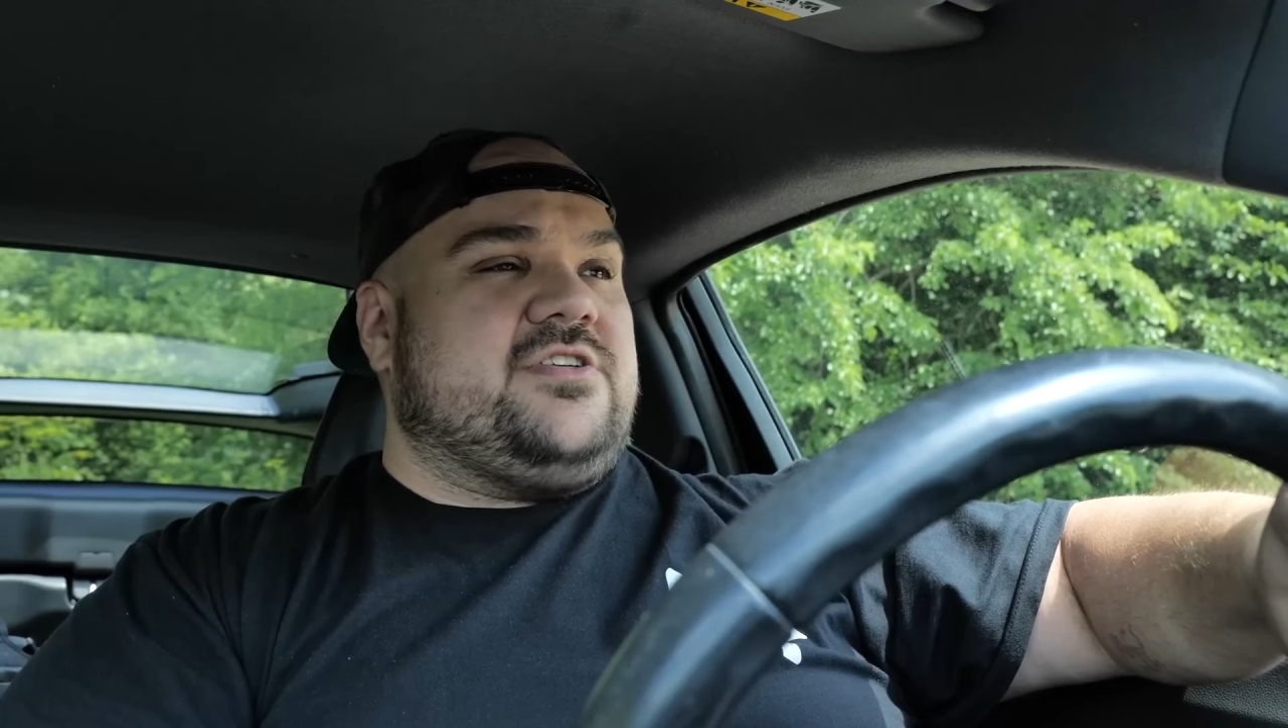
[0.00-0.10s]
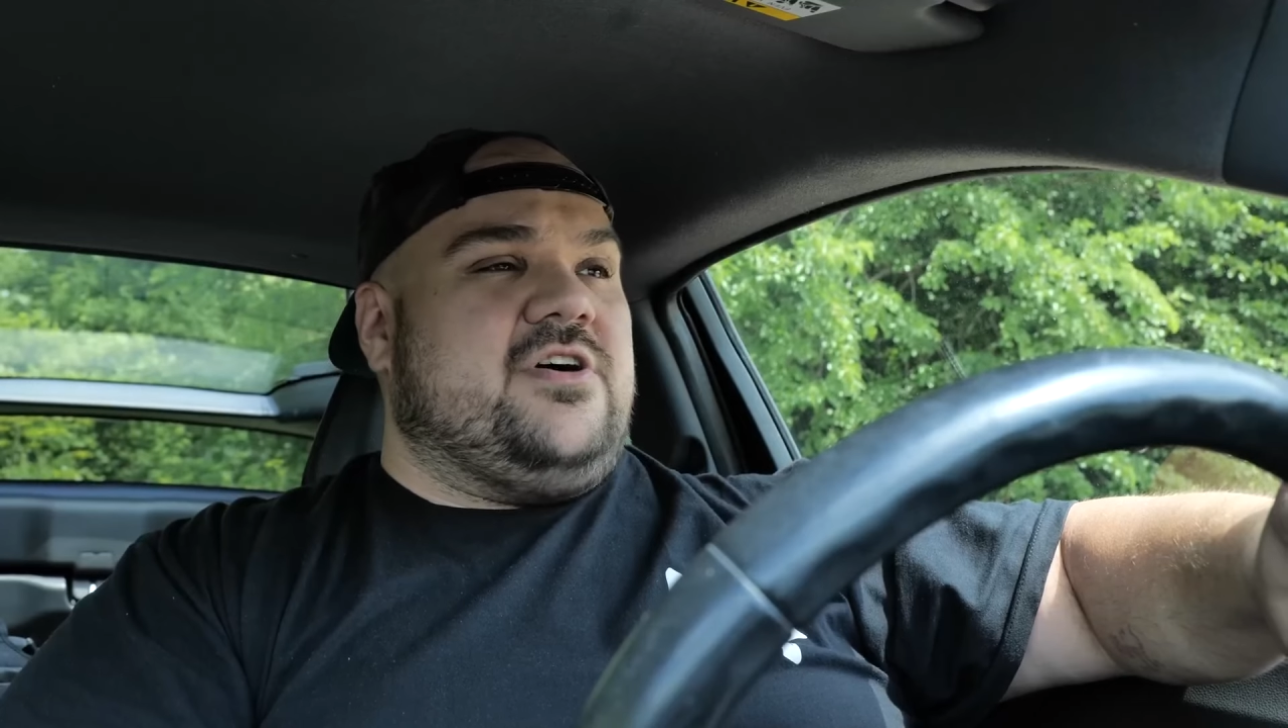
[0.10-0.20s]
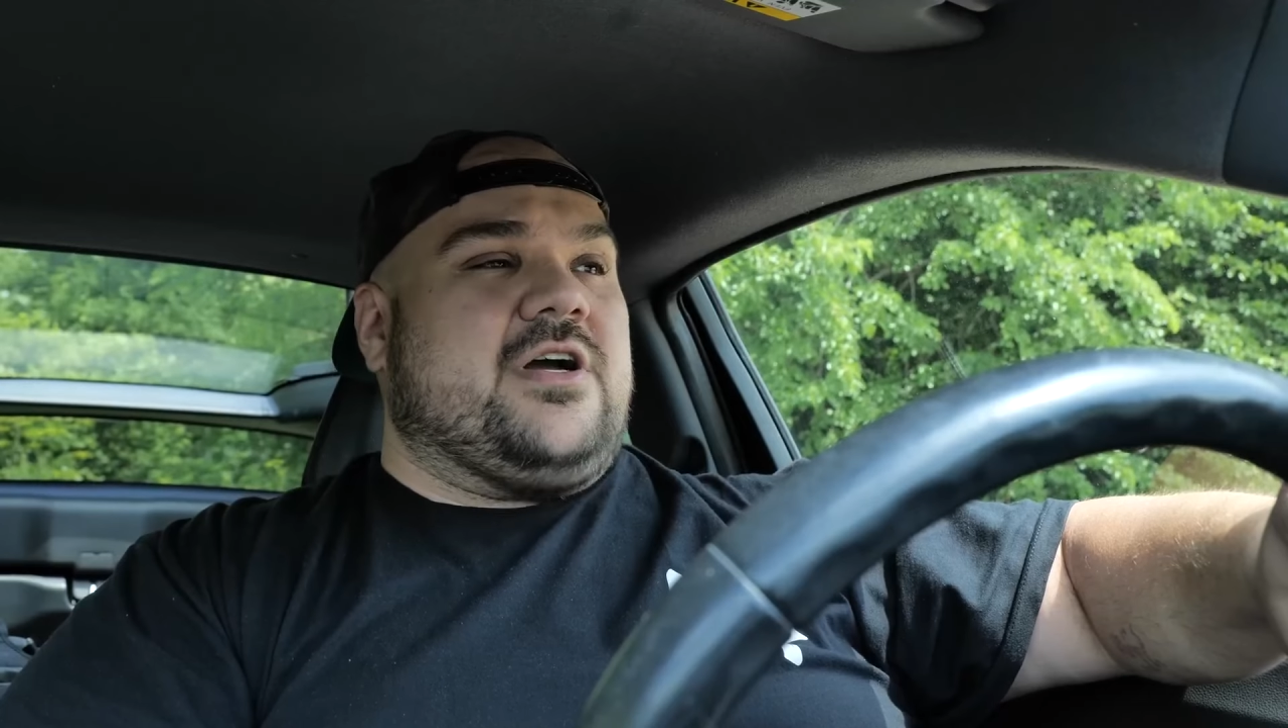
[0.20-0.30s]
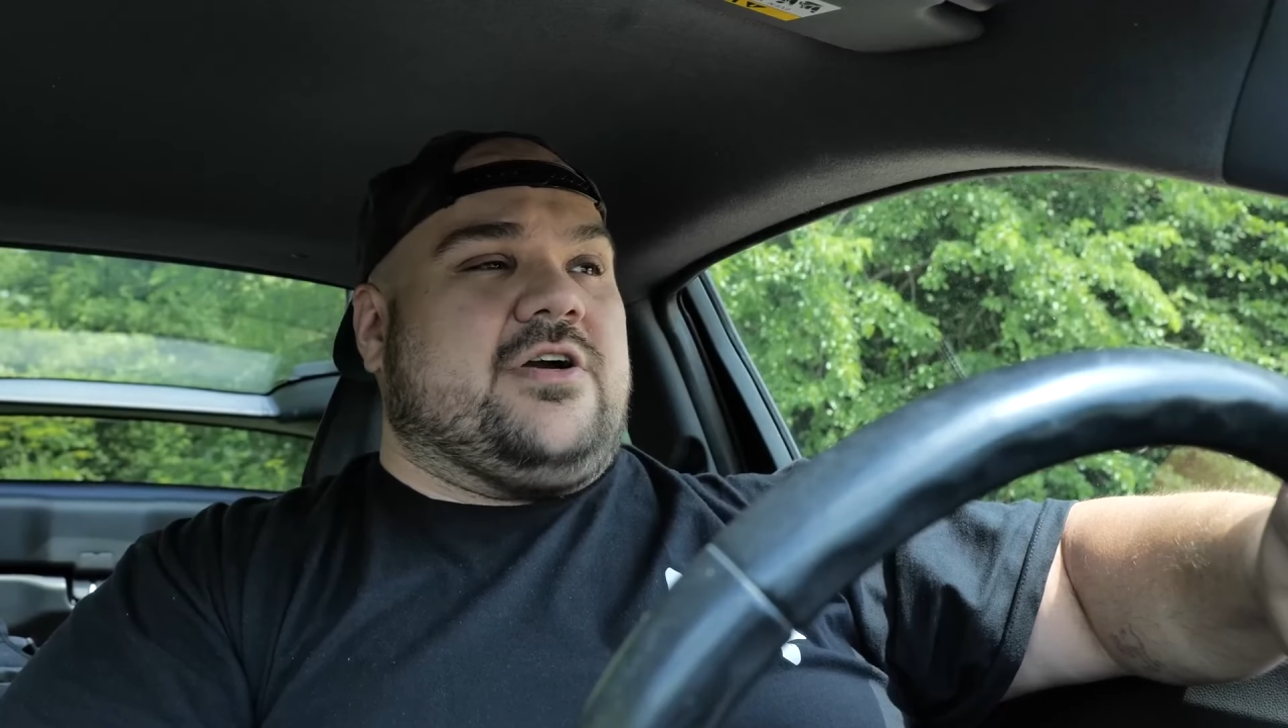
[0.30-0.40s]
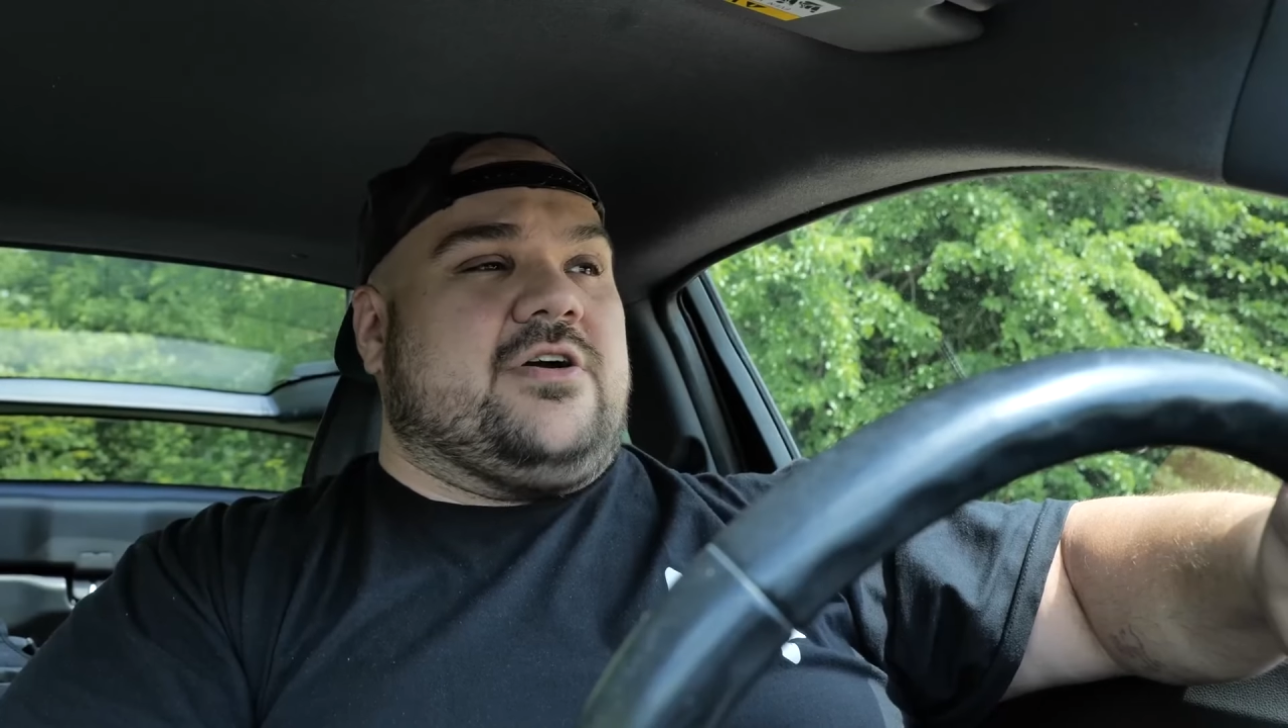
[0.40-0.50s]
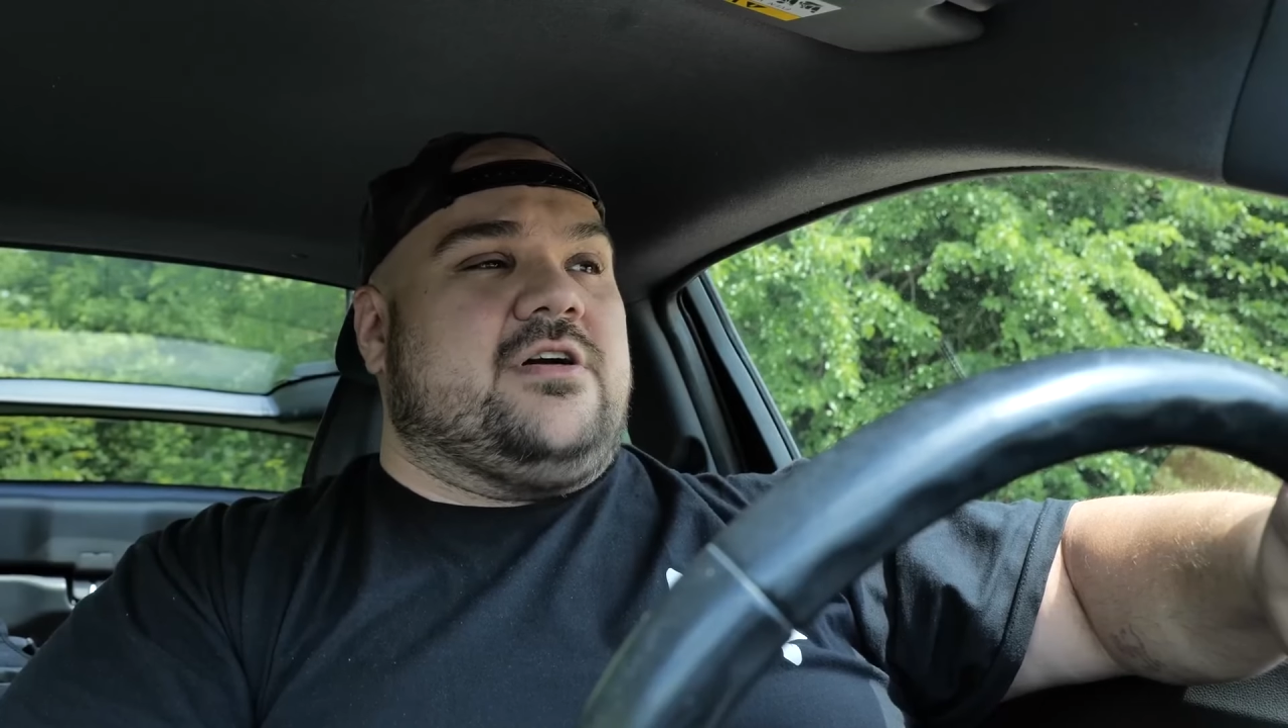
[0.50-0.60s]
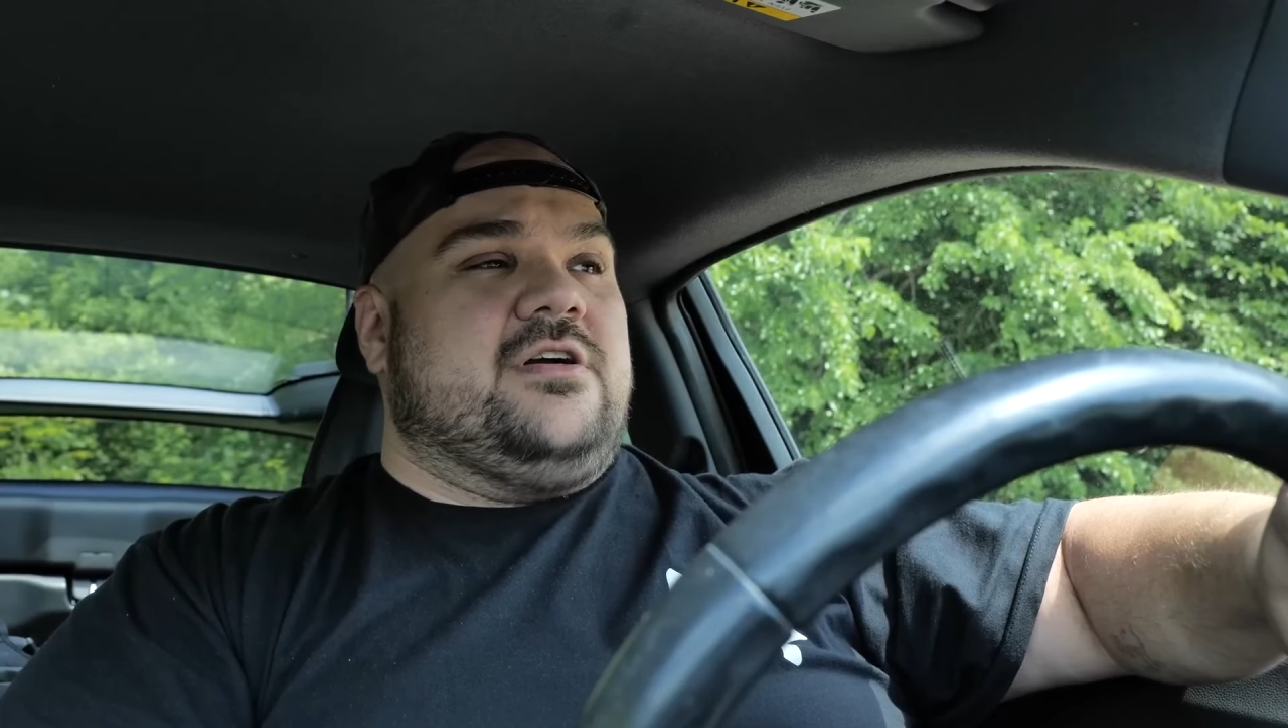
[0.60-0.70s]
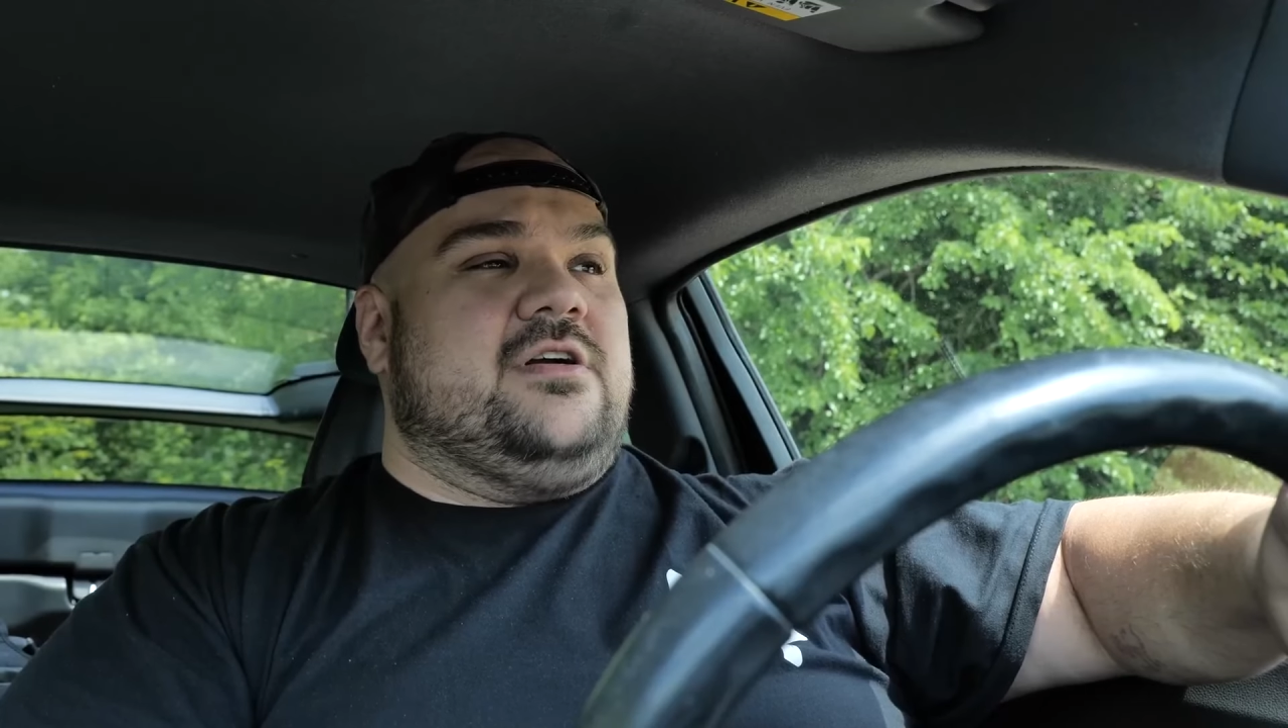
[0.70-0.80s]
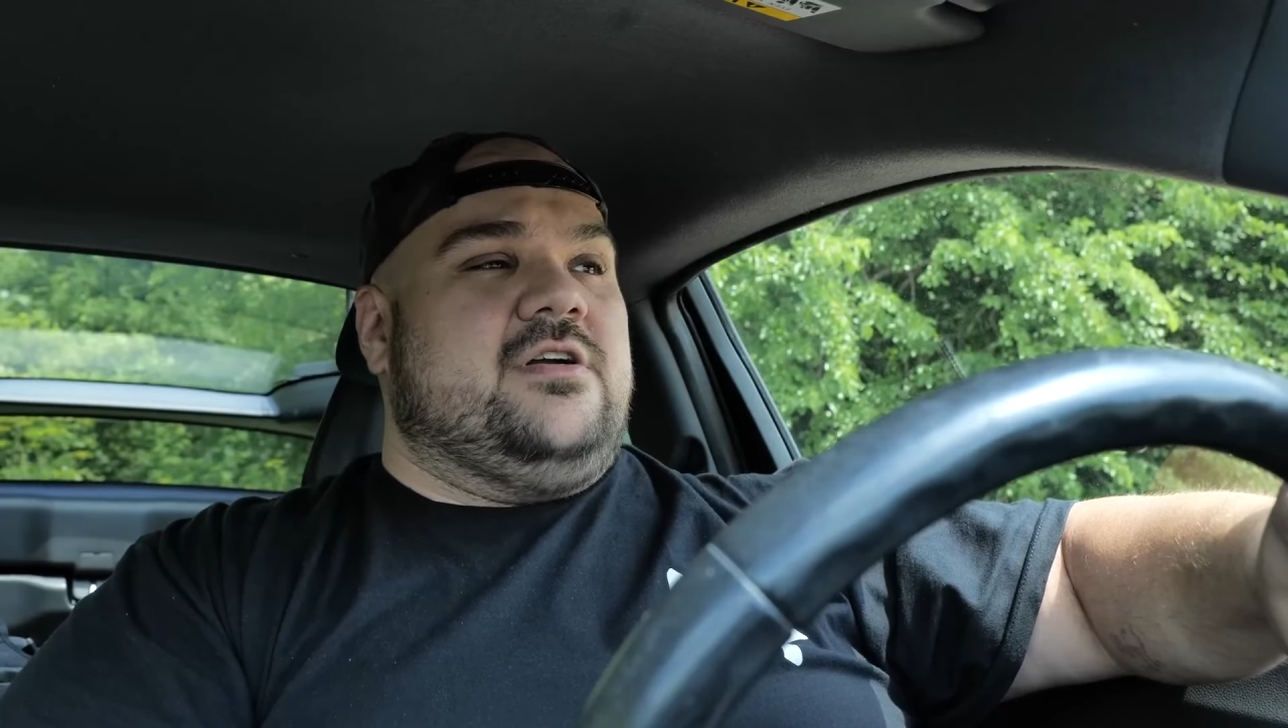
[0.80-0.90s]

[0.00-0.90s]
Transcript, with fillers: stalker